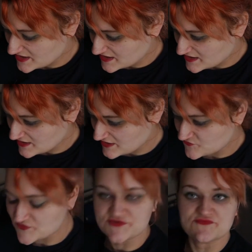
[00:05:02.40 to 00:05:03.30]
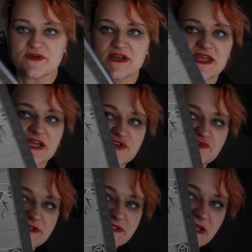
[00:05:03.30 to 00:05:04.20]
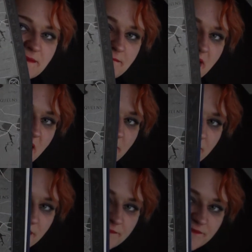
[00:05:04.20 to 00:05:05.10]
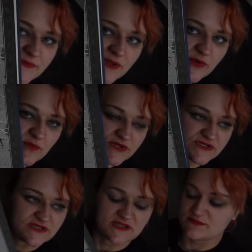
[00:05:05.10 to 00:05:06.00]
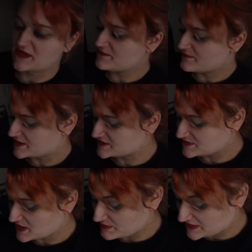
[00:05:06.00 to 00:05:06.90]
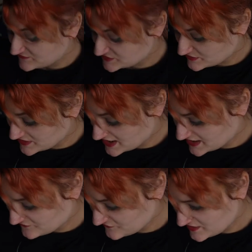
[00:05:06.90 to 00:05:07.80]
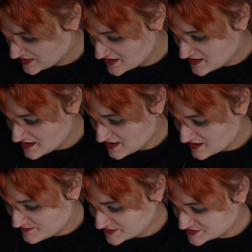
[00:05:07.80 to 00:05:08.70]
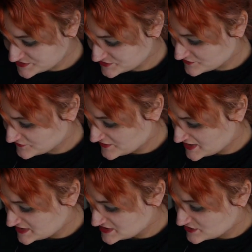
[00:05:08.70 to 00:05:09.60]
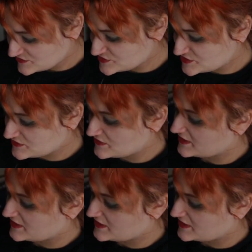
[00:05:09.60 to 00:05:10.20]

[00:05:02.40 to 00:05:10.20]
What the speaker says: like this really interesting map, which the other paperbacks, I believe, don't have. And it sort of tells you,